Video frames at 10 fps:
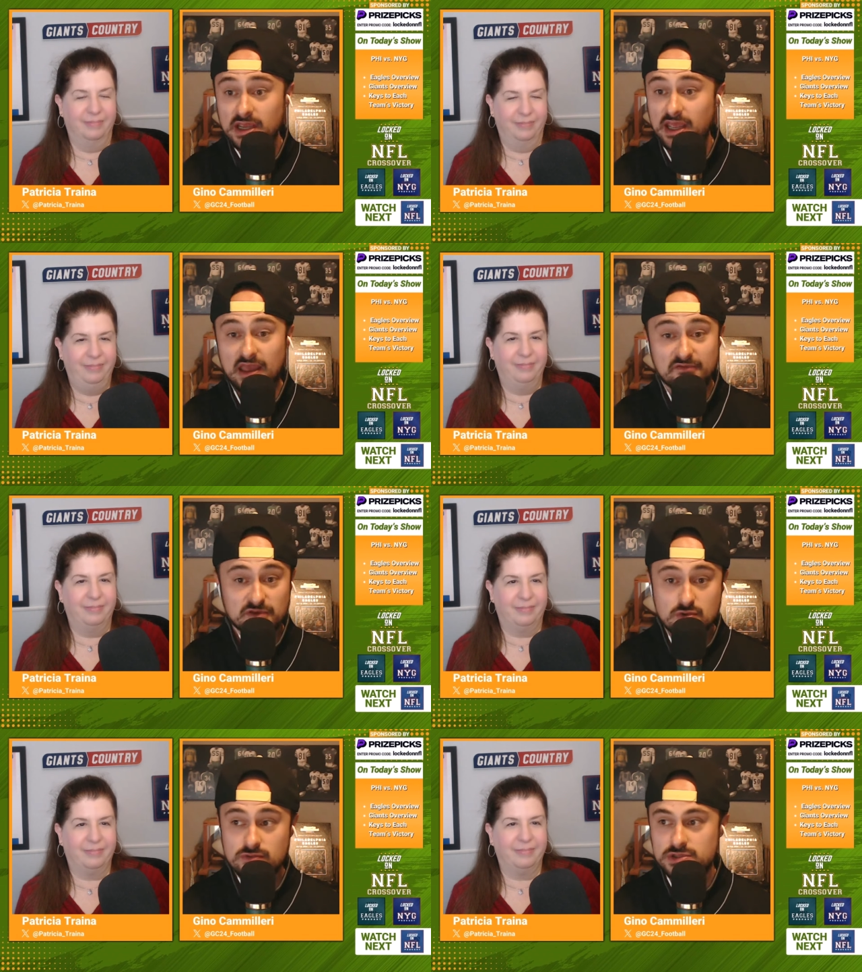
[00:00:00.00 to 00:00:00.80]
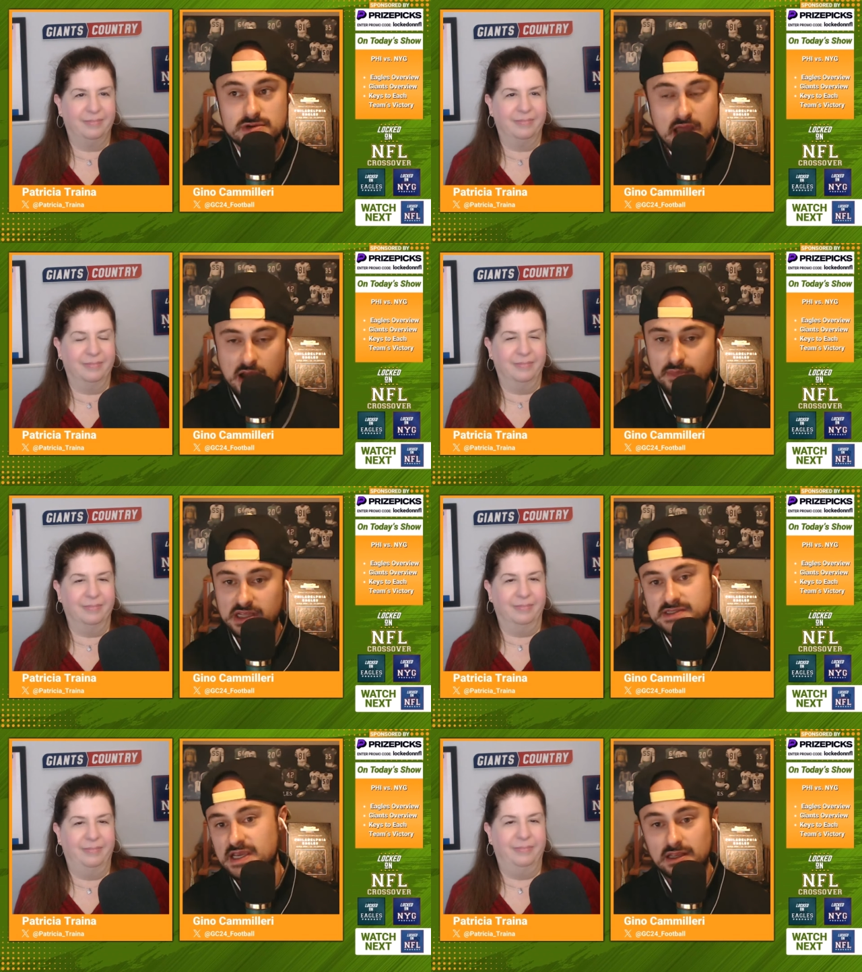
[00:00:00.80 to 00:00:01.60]
Speaker 1: If you do not
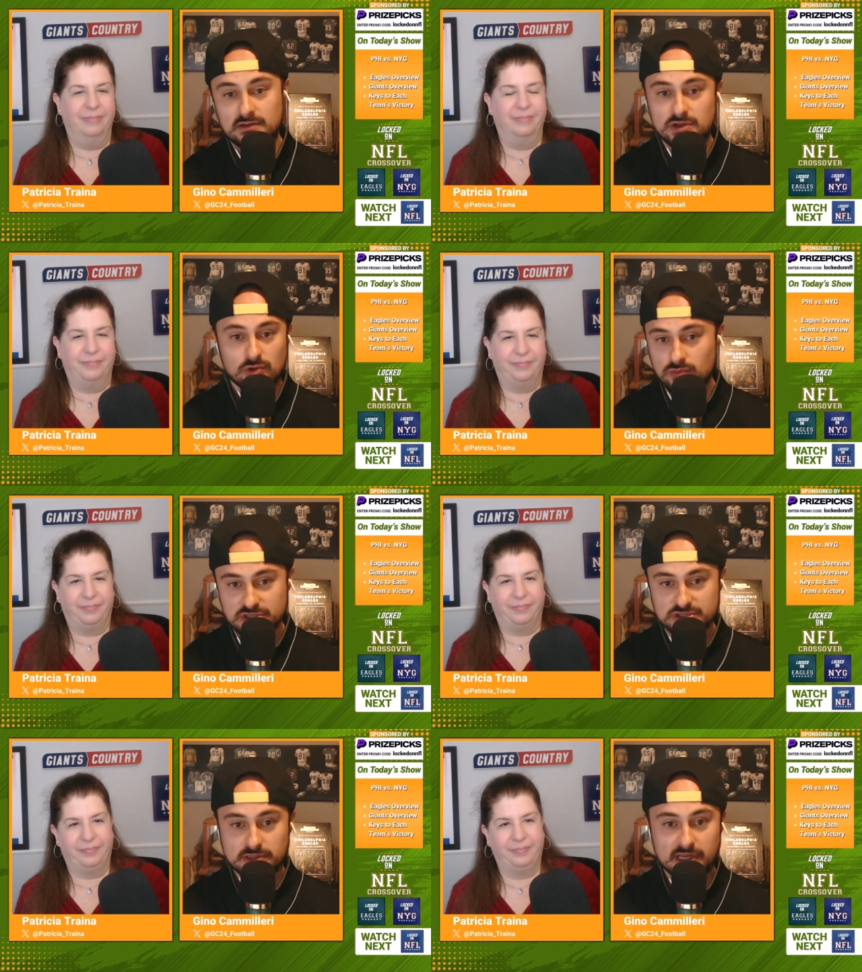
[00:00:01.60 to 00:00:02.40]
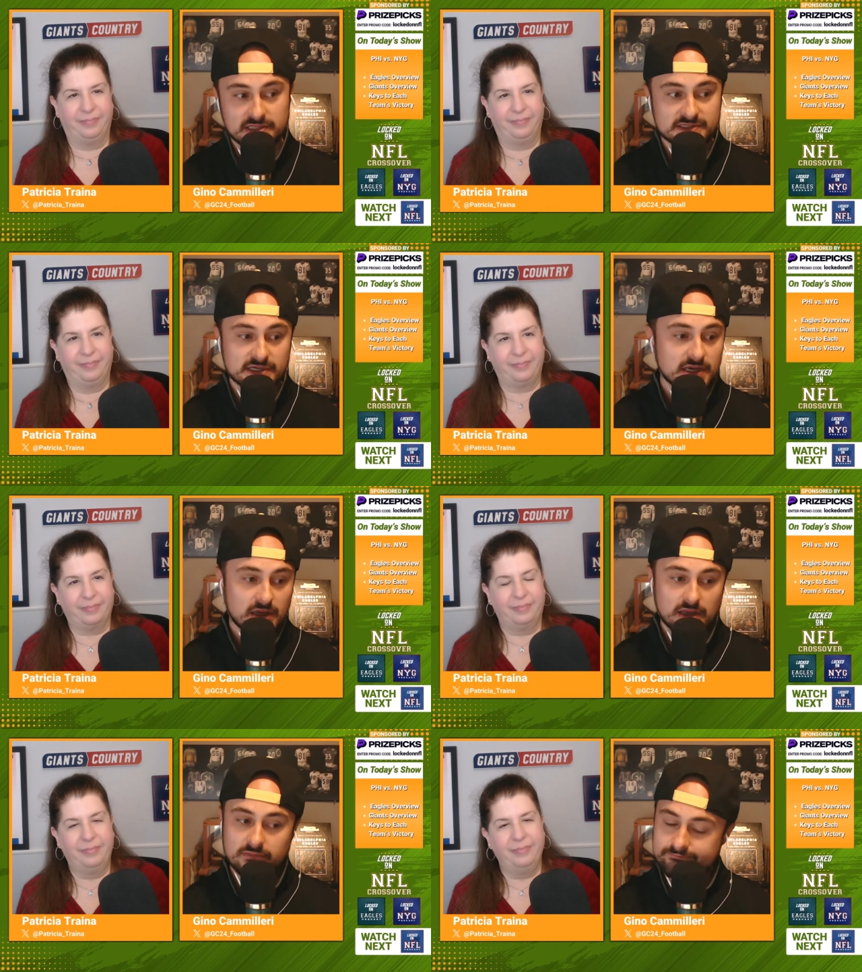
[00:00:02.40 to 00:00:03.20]
maintain your rush lanes,
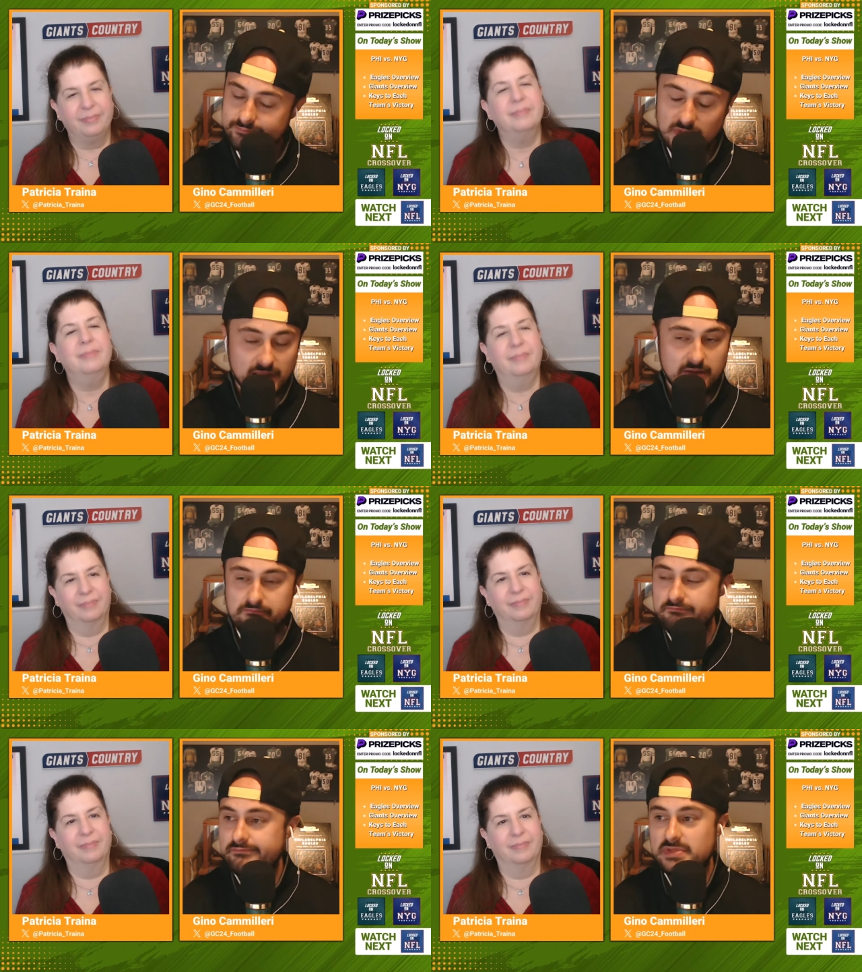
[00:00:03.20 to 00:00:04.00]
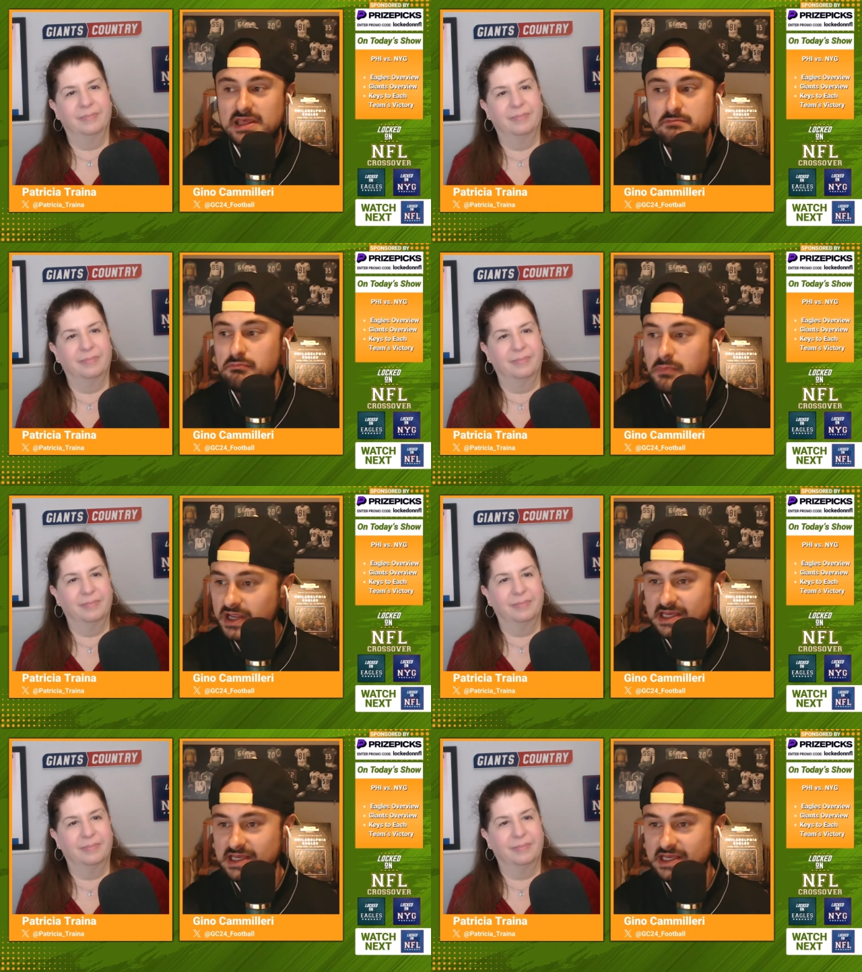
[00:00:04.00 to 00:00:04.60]
it he might